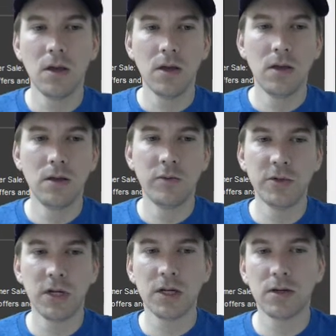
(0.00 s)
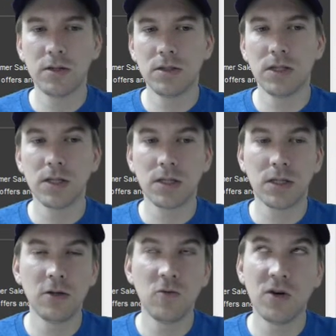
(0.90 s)
The bullet icon is
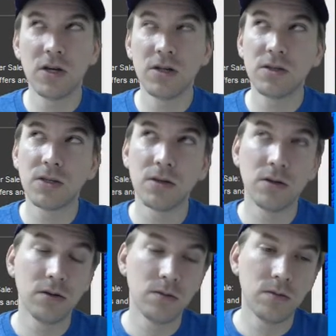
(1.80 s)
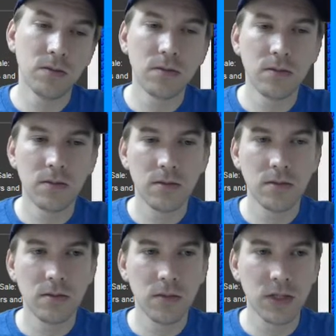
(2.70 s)
16 wide, so
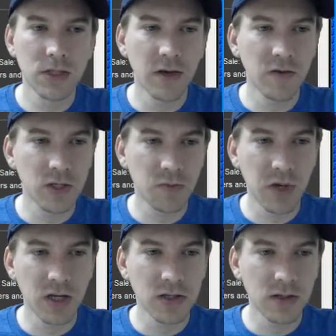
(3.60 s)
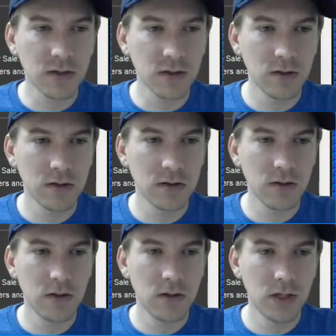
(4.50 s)
let's give it space,
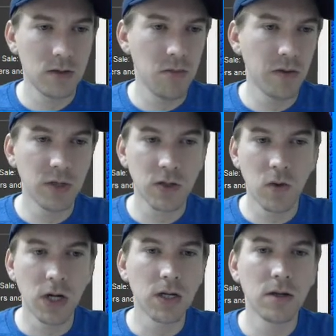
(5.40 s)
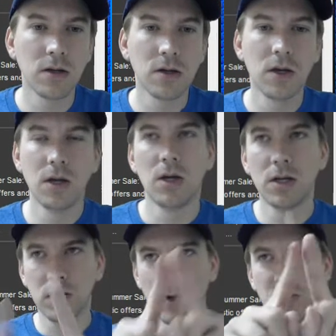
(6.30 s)
maybe 20
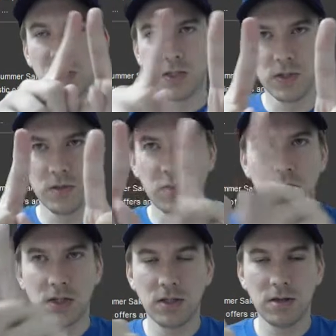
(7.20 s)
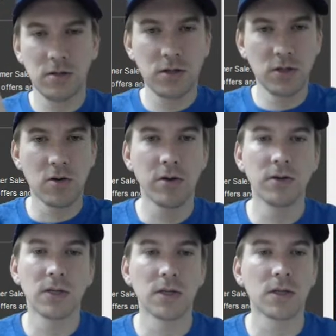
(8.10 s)
pixels apiece to draw
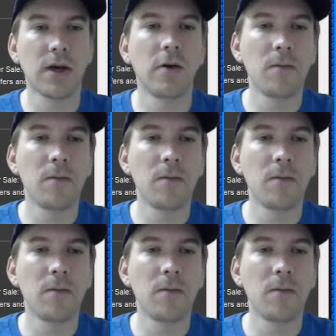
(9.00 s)
those things out.